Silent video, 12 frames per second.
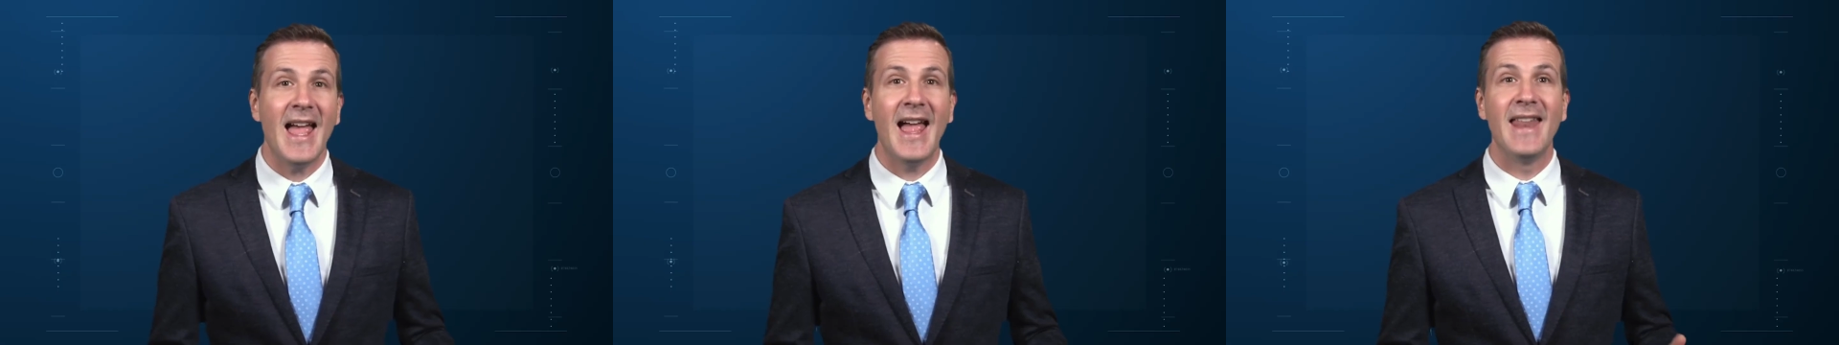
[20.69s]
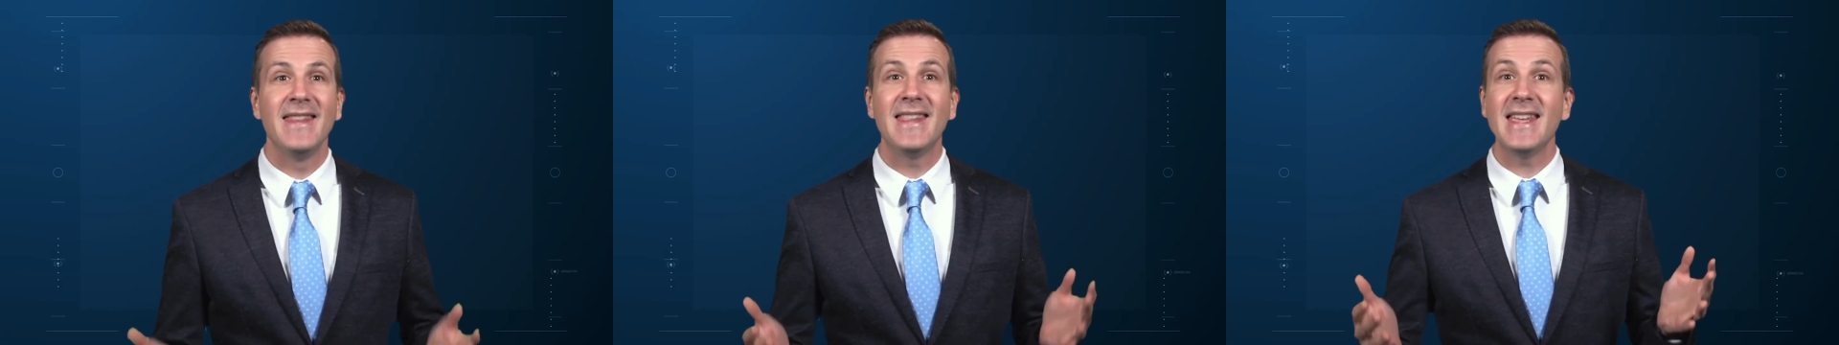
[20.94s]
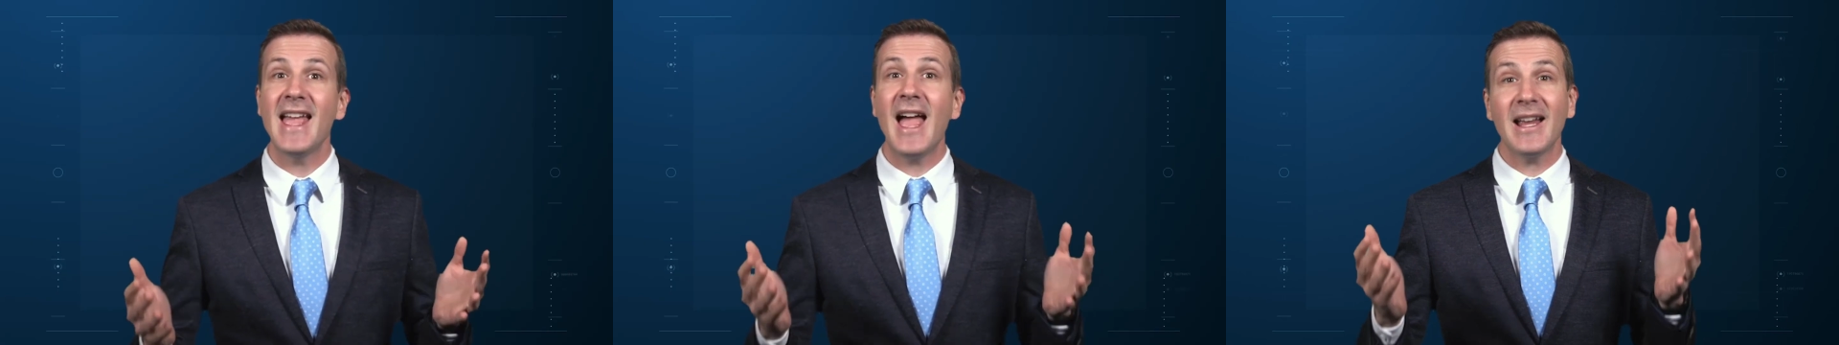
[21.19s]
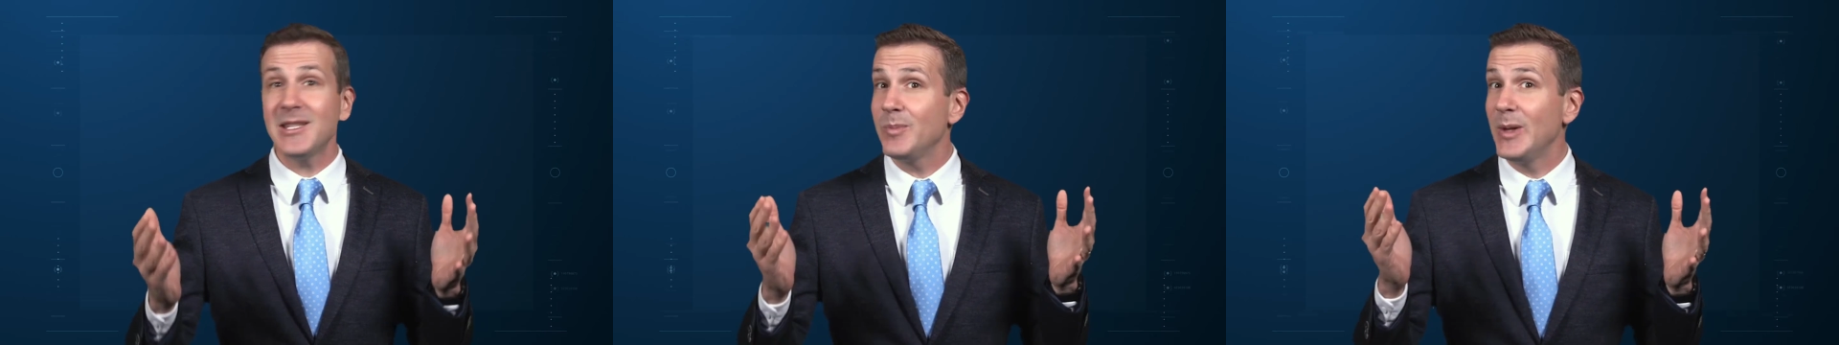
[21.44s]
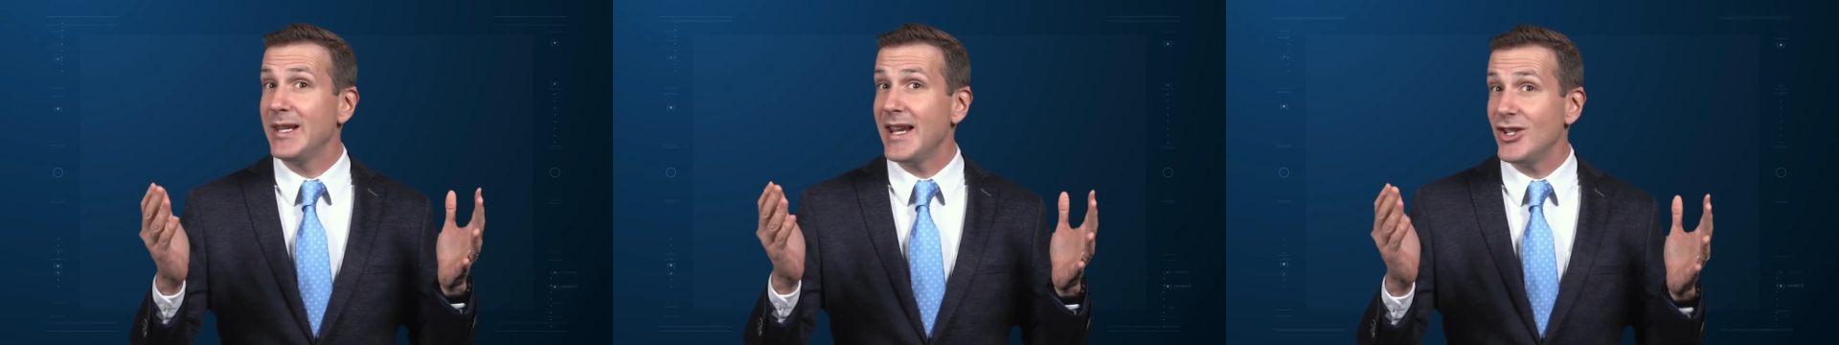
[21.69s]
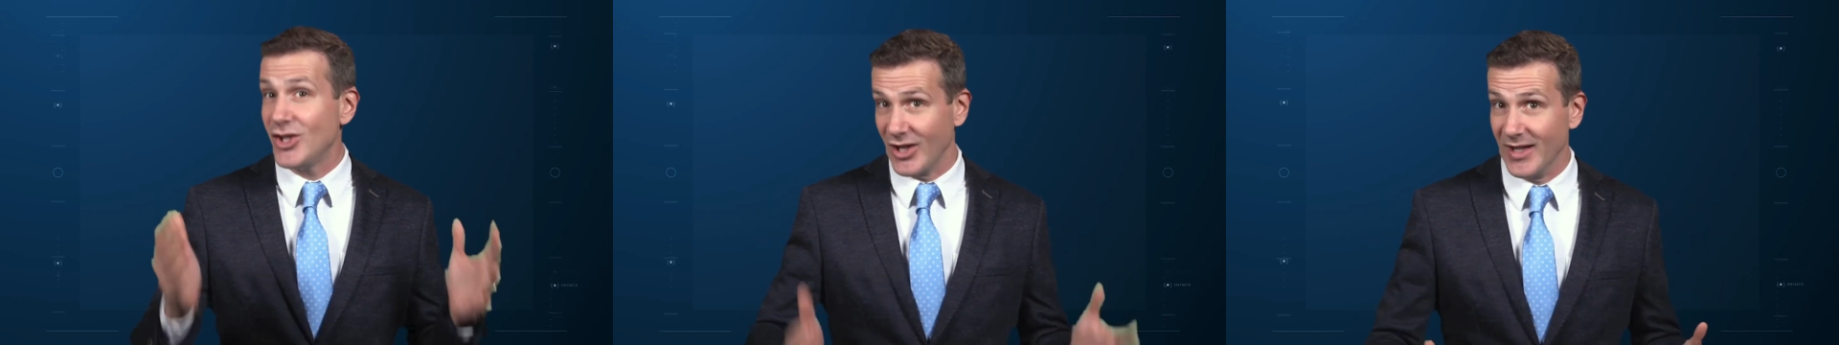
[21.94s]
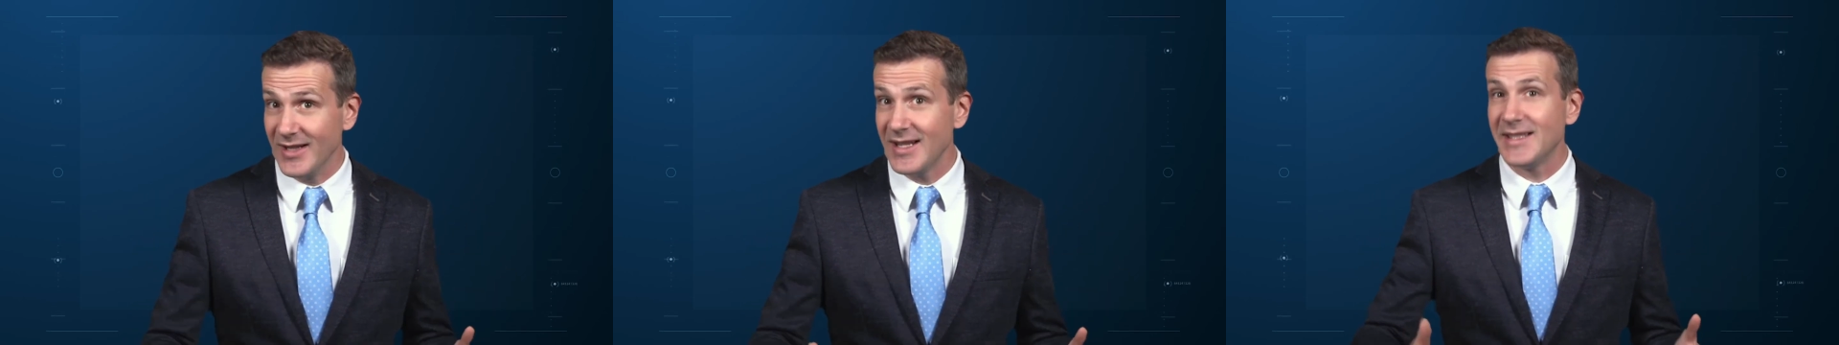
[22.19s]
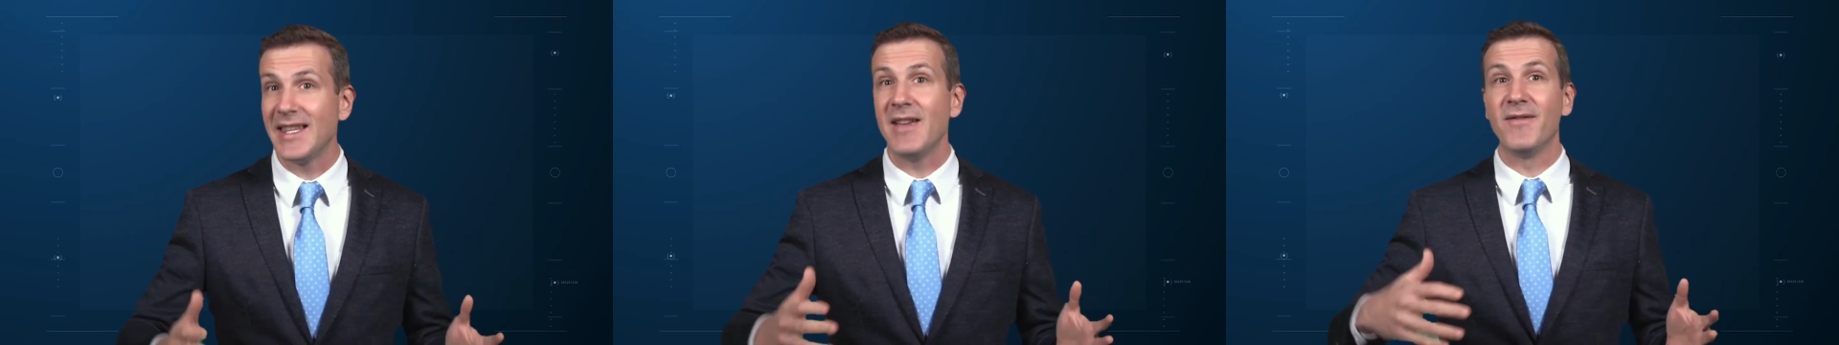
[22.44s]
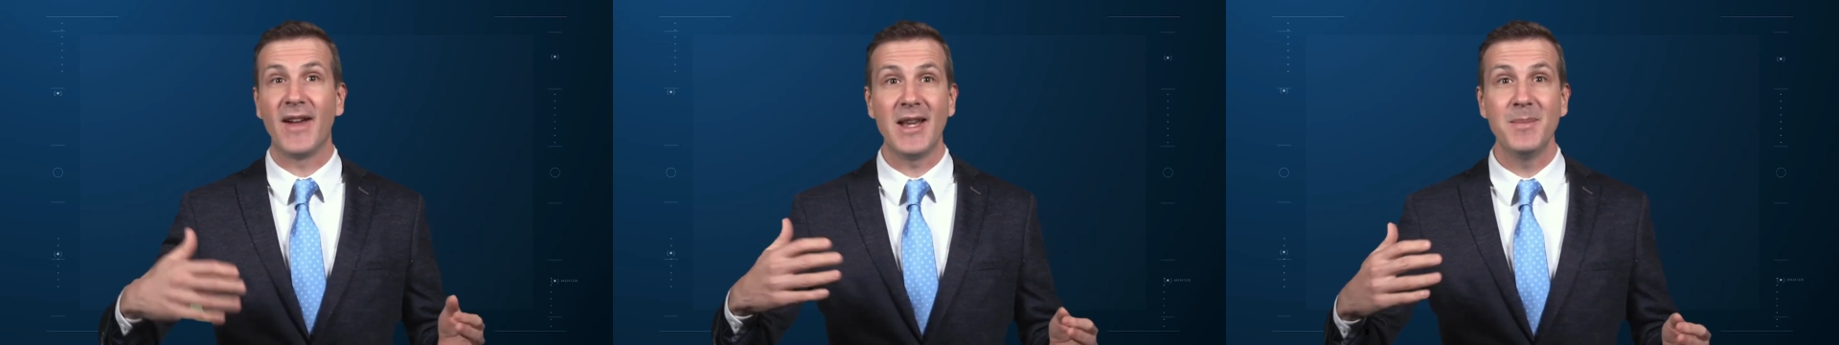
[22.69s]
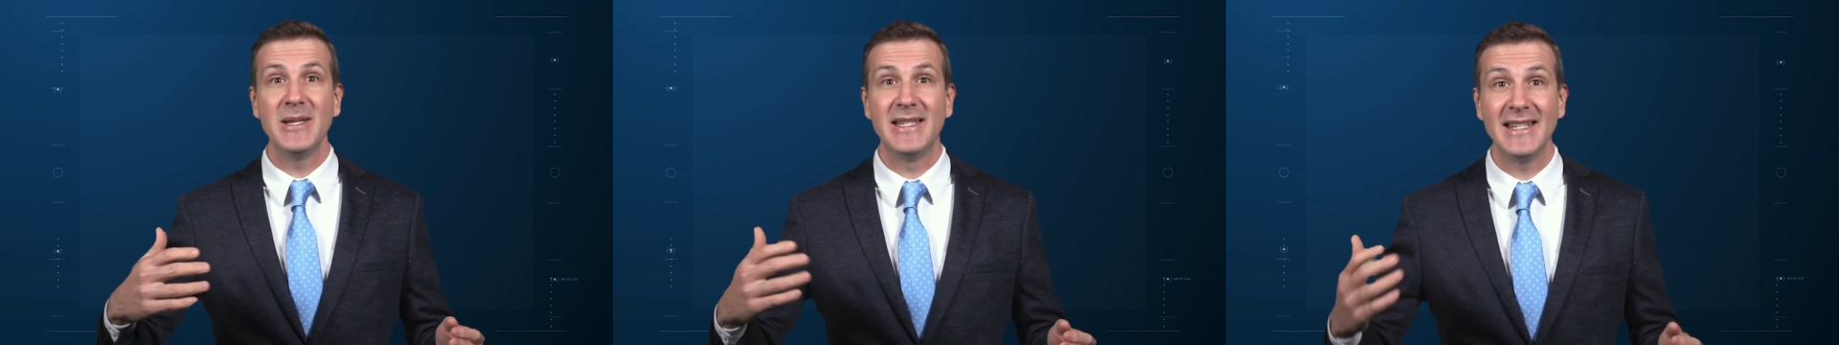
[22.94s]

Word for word: And the explanation is that vitamin